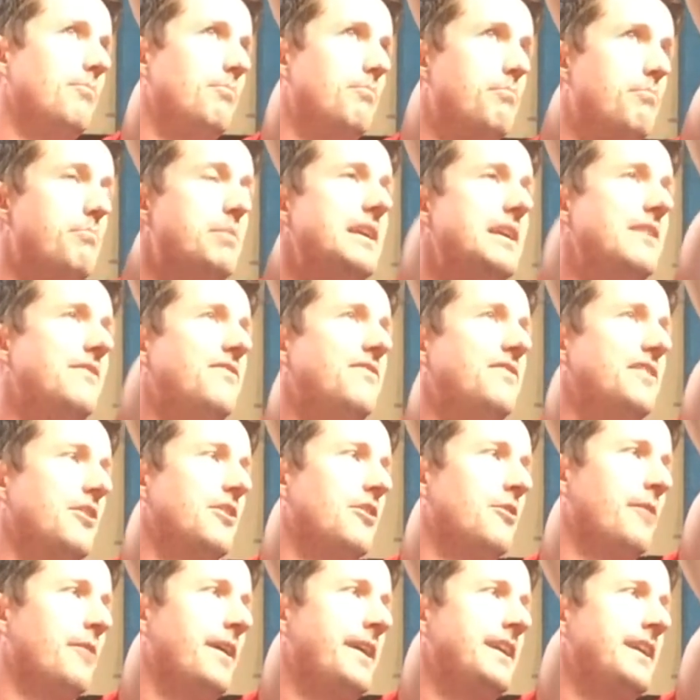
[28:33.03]
be fit
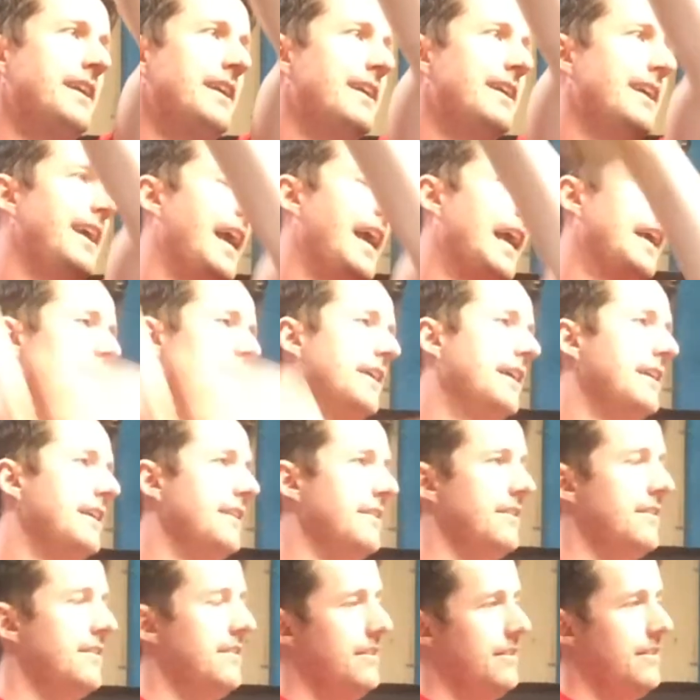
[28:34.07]
already and then
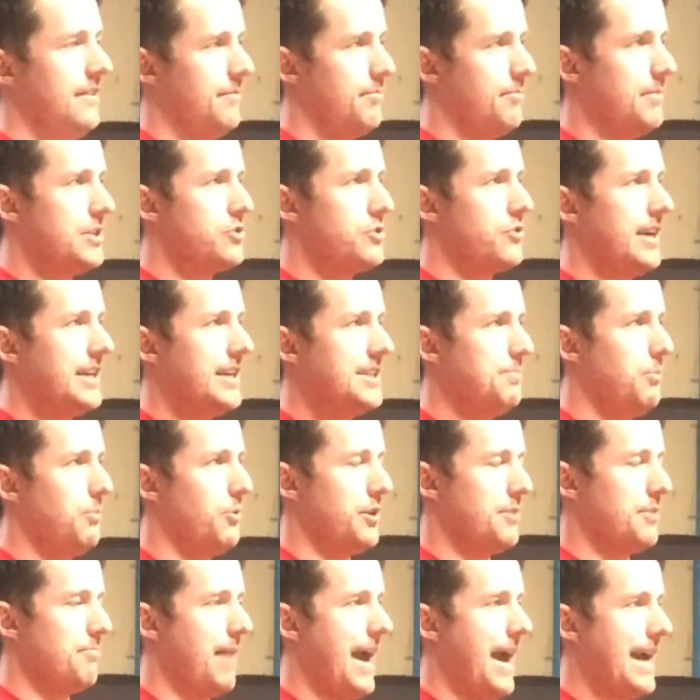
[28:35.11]
be
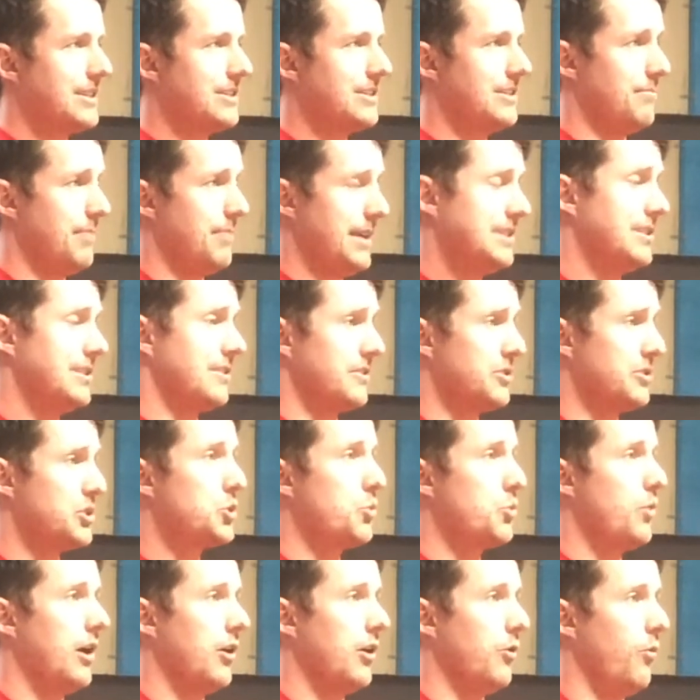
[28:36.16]
transported back to basically
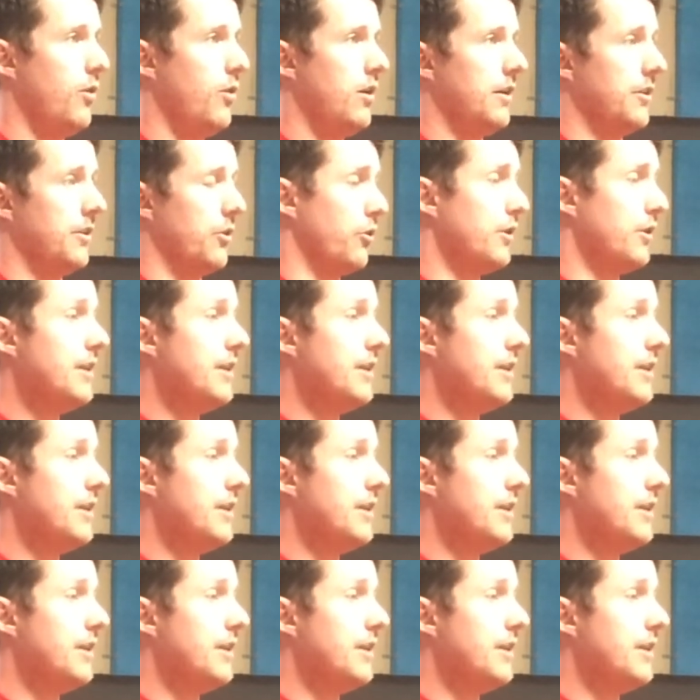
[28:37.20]
square one, or